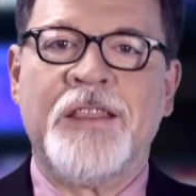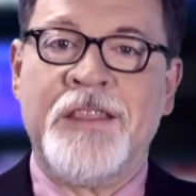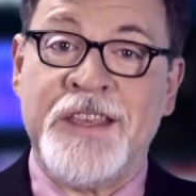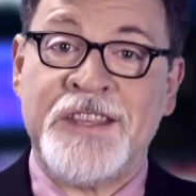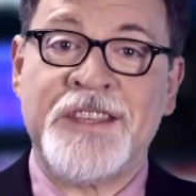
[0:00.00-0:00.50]

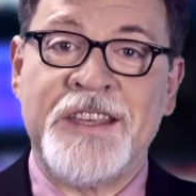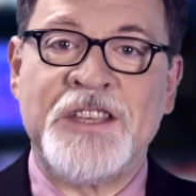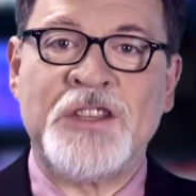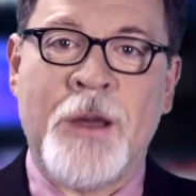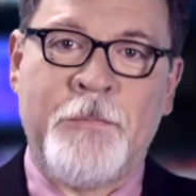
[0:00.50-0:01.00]
This is
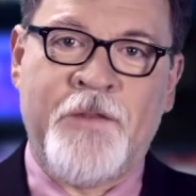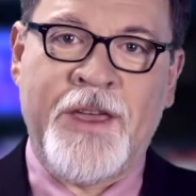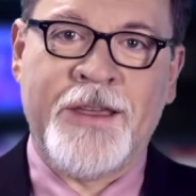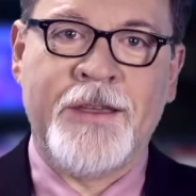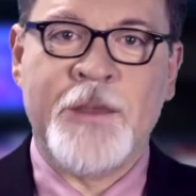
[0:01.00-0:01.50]
Stop
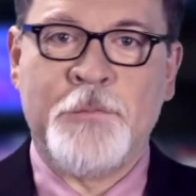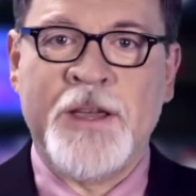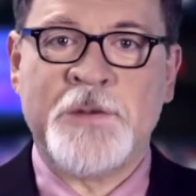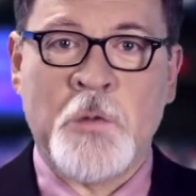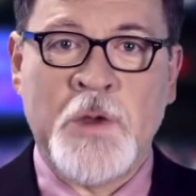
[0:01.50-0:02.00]
Fake, the
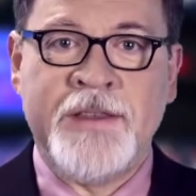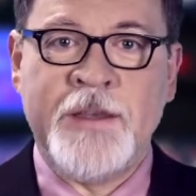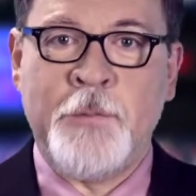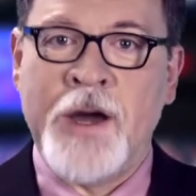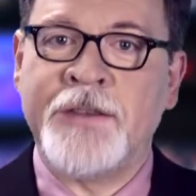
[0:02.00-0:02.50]
place where we
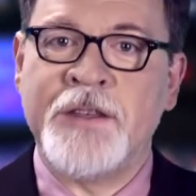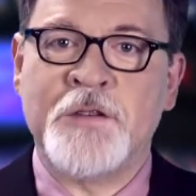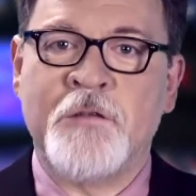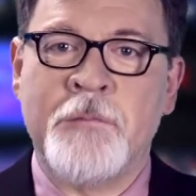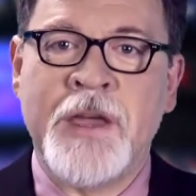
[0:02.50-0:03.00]
debunk
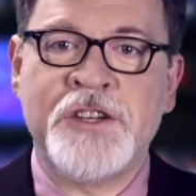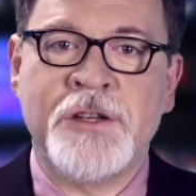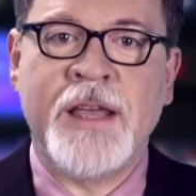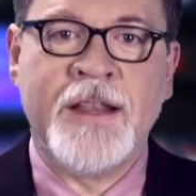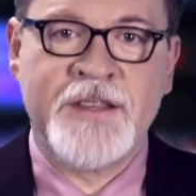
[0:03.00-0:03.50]

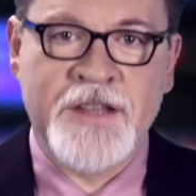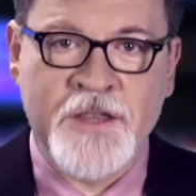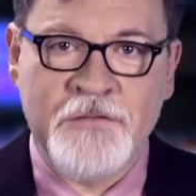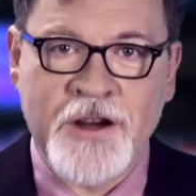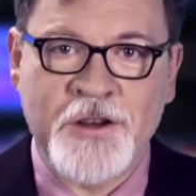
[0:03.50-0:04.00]
disinformation and set
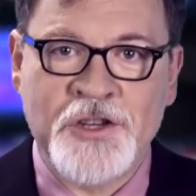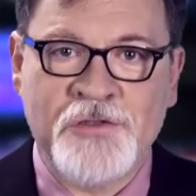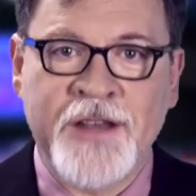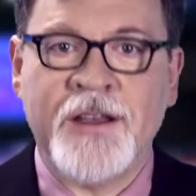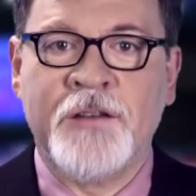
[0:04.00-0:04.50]
the record
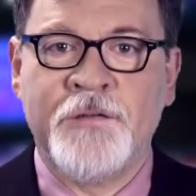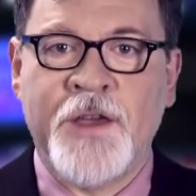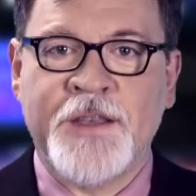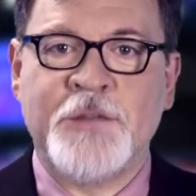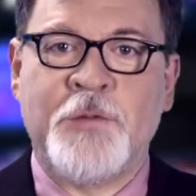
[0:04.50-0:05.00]
straight on
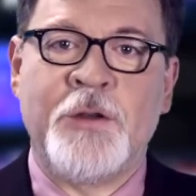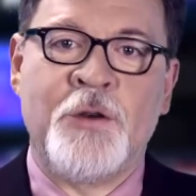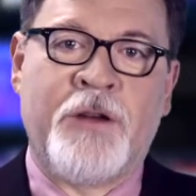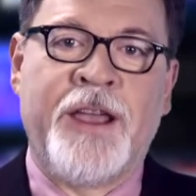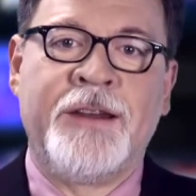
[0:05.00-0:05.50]
fakes about
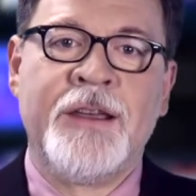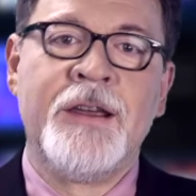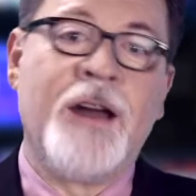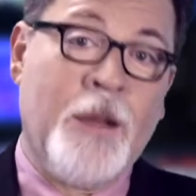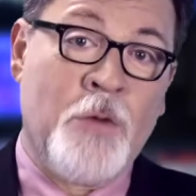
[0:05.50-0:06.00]
Ukraine.
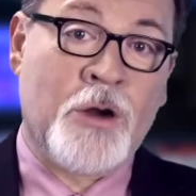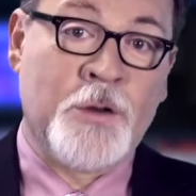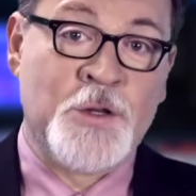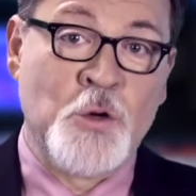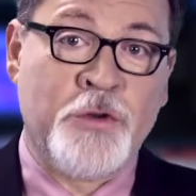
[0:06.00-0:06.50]
I'm Marko
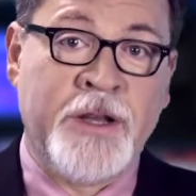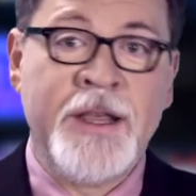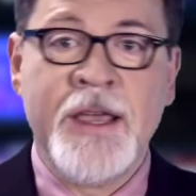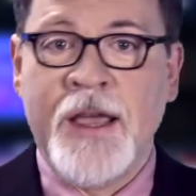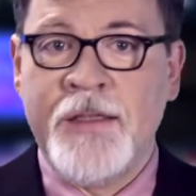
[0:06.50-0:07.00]
Suprun,
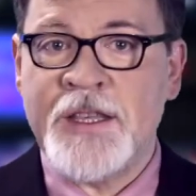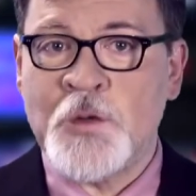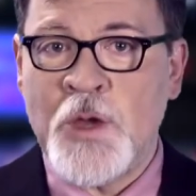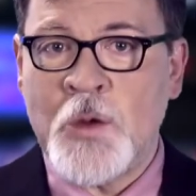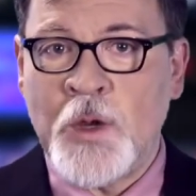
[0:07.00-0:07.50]
and this
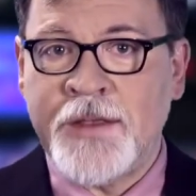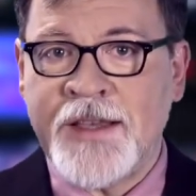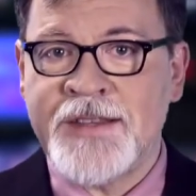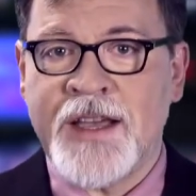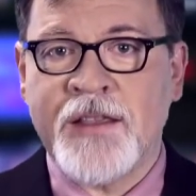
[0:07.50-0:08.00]
week we
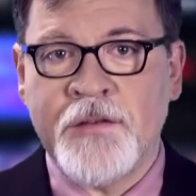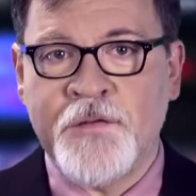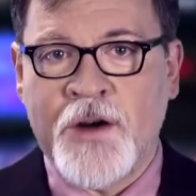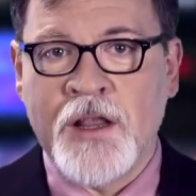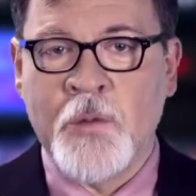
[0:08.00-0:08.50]
dissect the
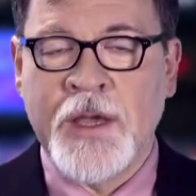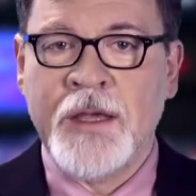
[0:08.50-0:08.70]
following